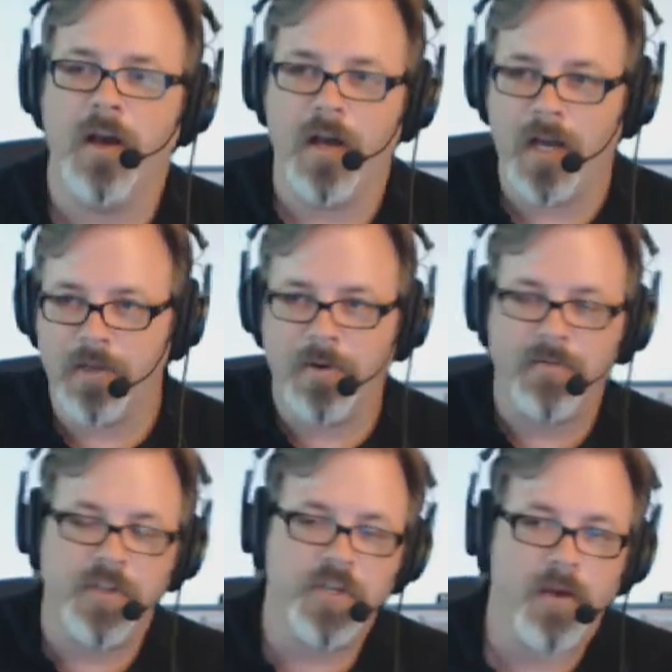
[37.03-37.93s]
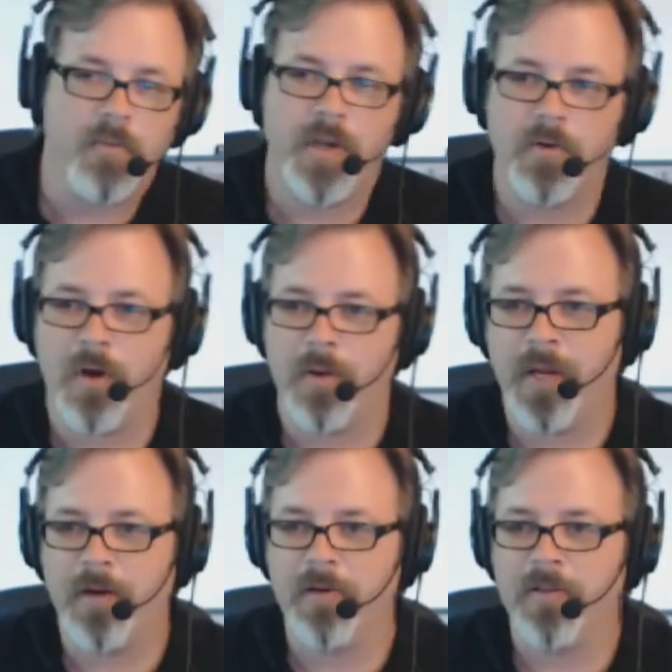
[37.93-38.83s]
Uh, I do have the chat window
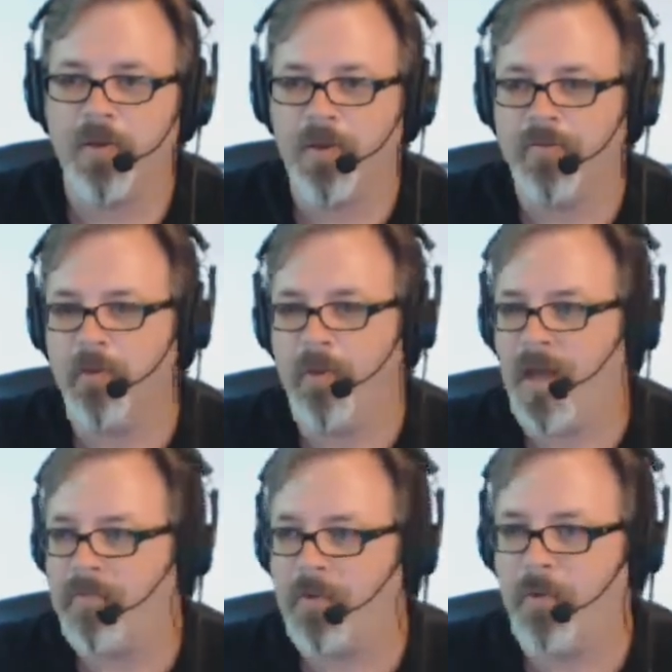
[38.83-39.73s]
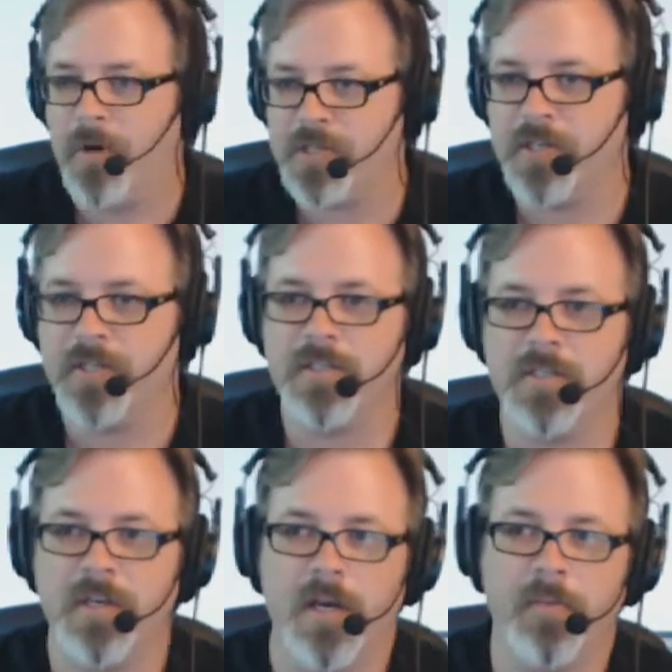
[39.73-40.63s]
up here, so if you have
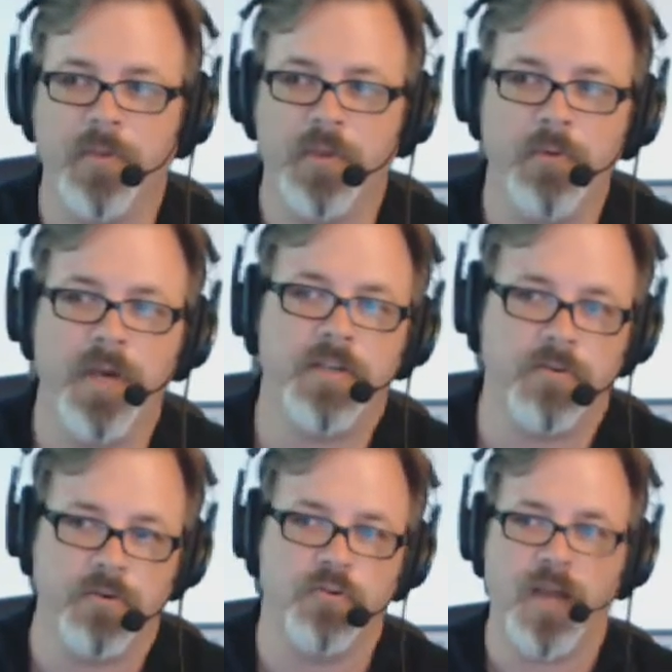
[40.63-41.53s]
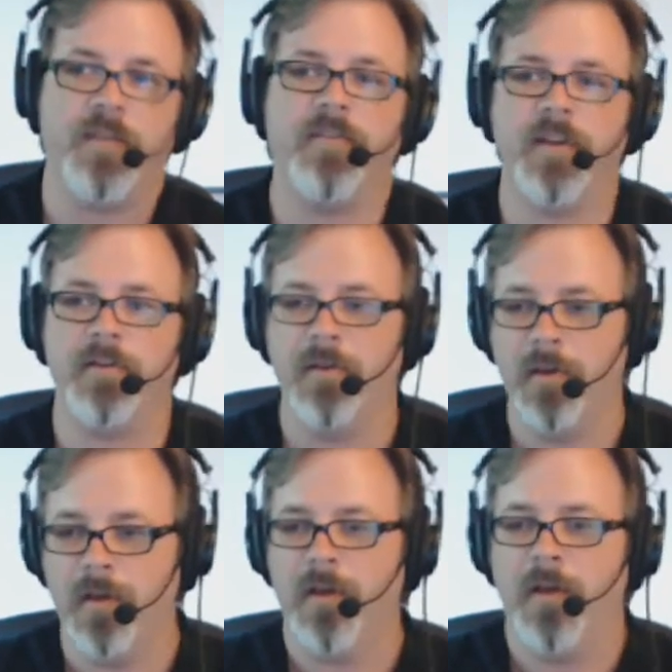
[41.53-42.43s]
questions, um, you guys are driving
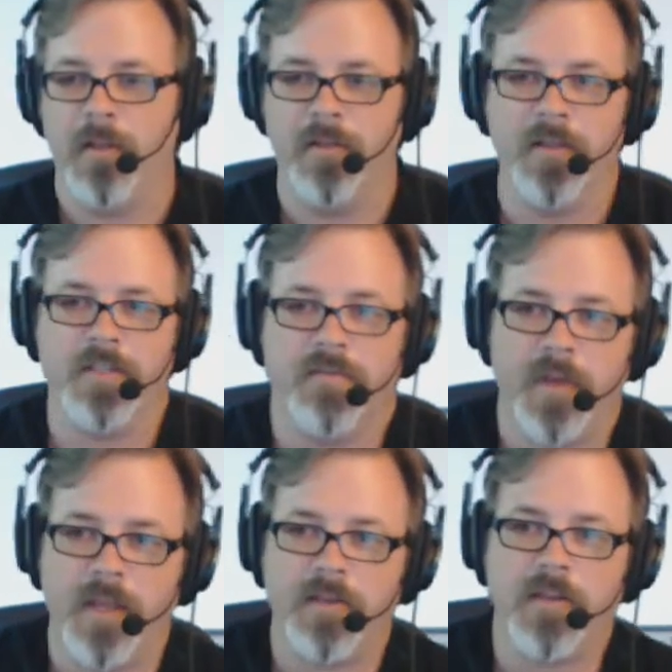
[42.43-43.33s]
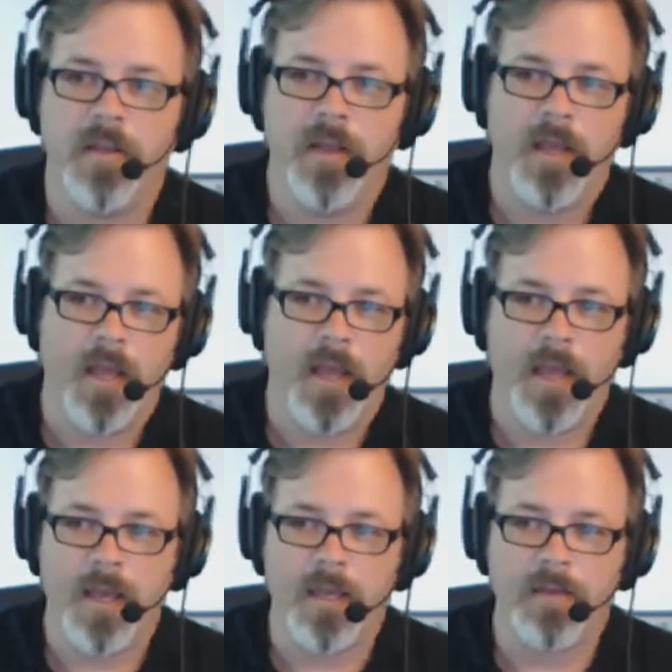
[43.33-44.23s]
this event,
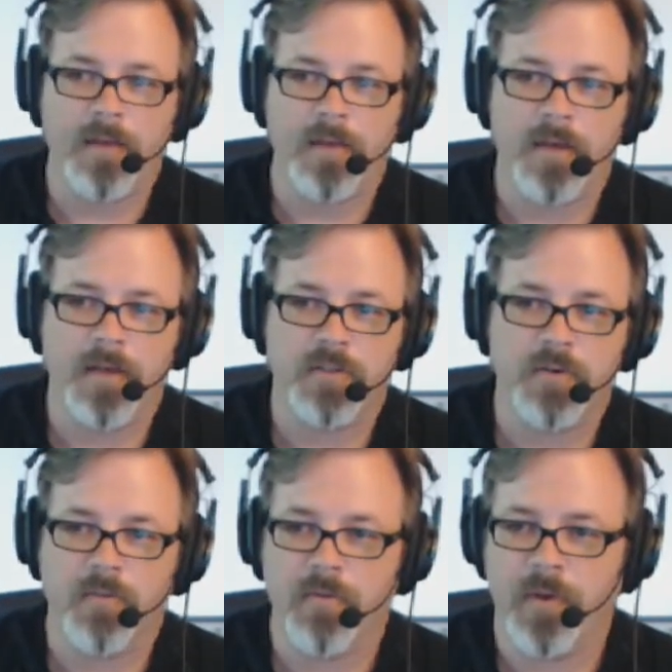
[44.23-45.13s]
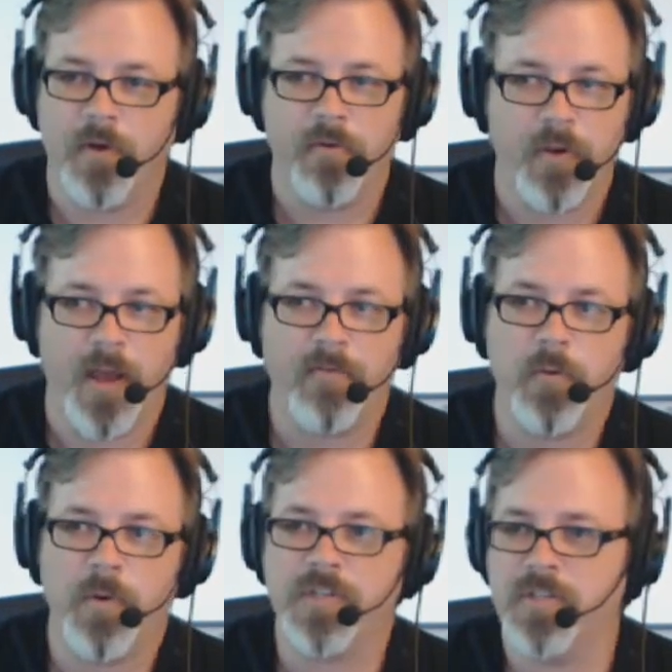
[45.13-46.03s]
and uh, so I, you know, if you have
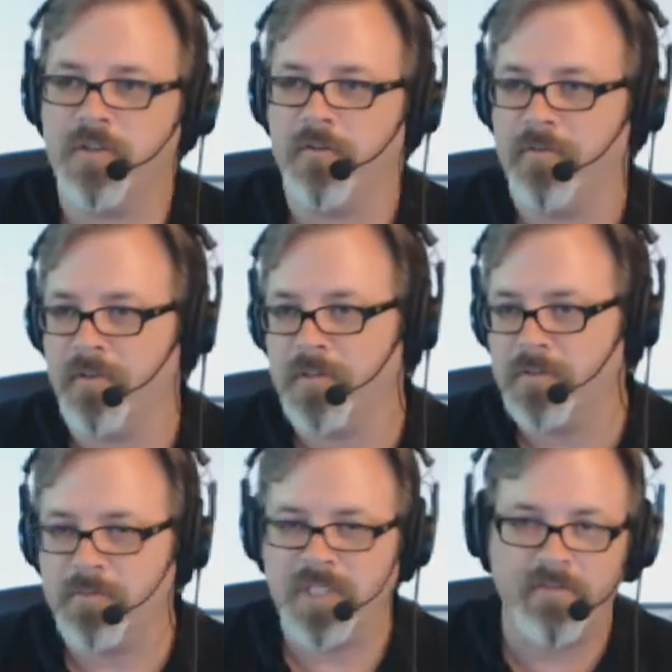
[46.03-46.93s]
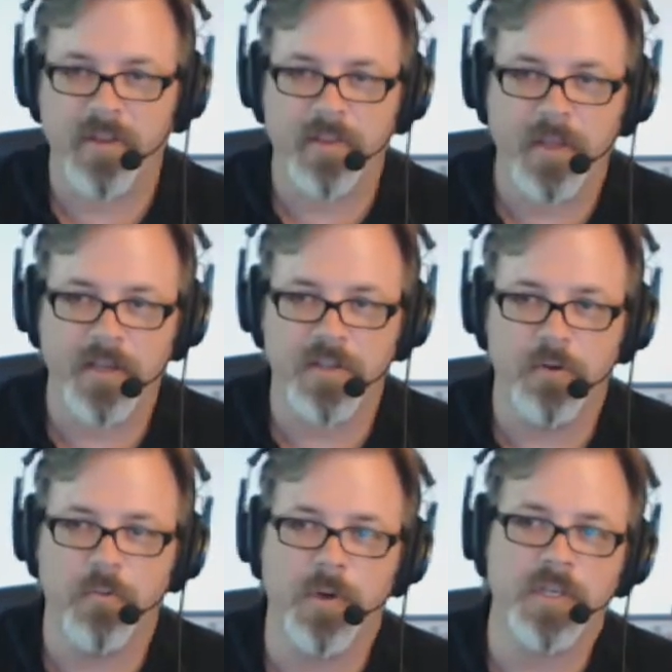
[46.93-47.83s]
questions or if there's specific things that
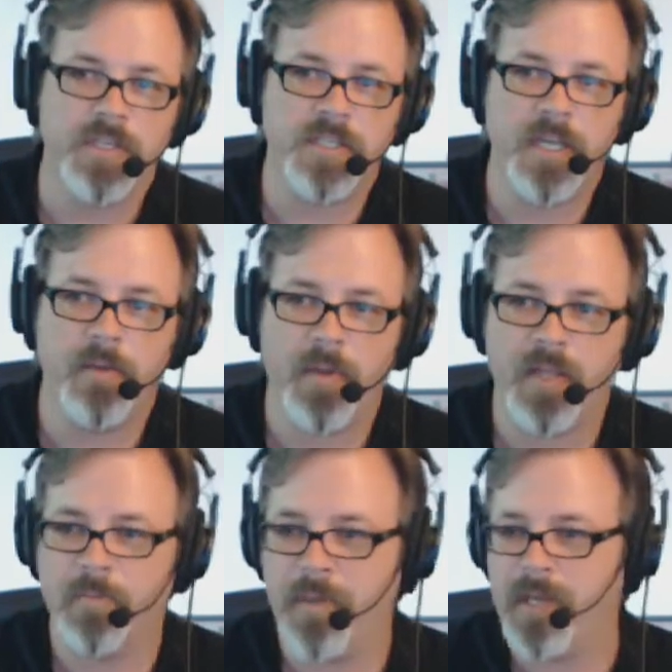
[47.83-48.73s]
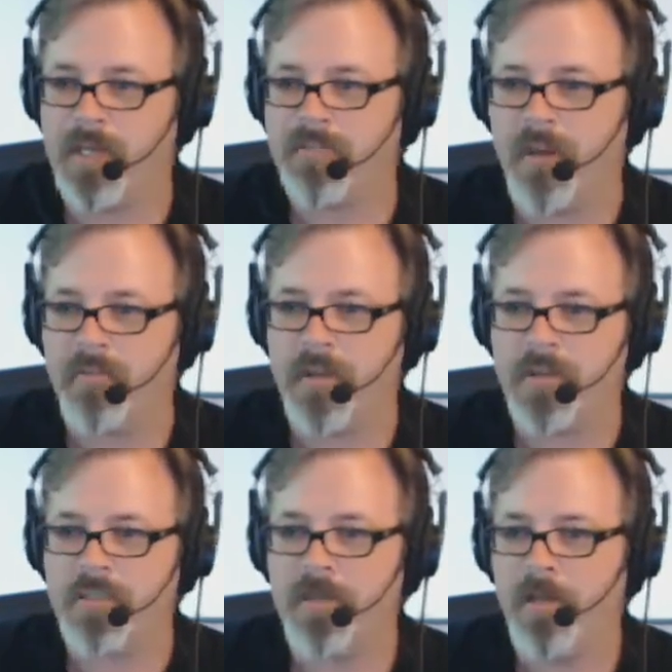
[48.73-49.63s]
you want to see about the
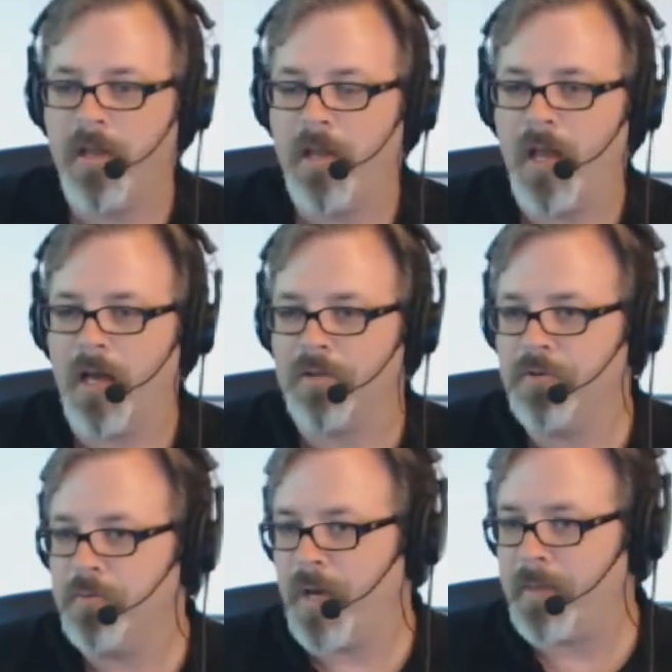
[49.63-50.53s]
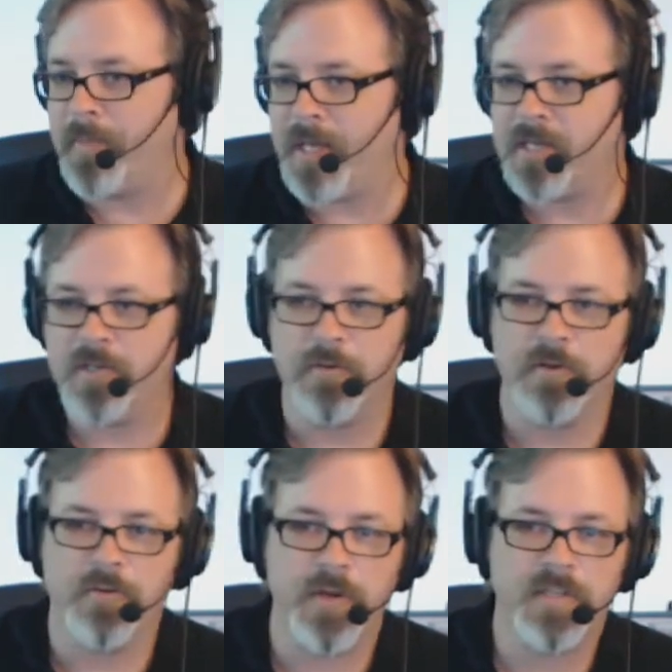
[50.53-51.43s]
PX5S, I'll do my best to
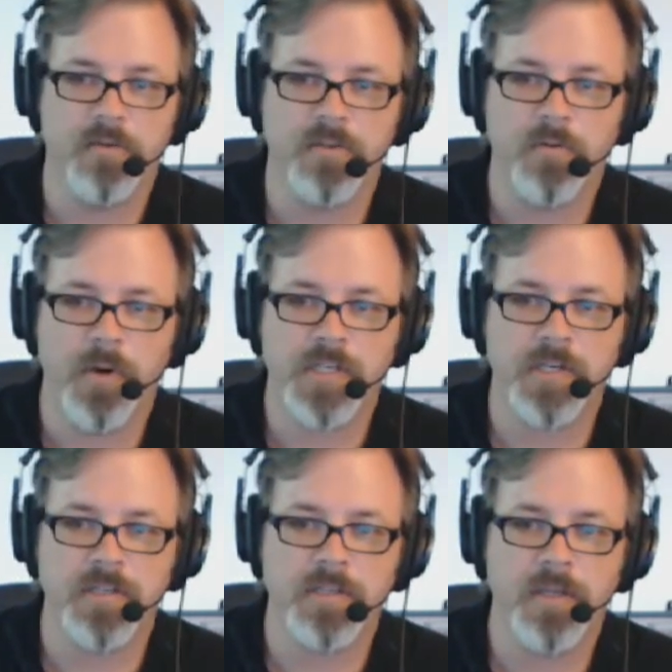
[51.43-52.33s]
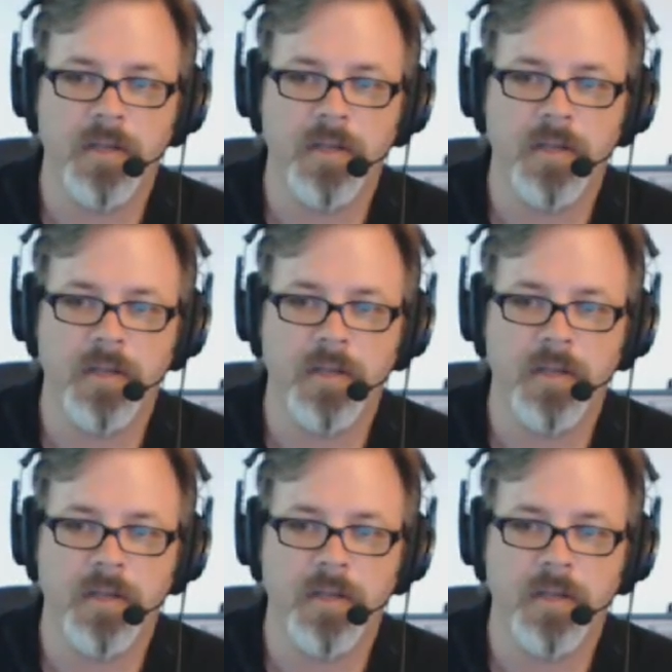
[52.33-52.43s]
address those questions.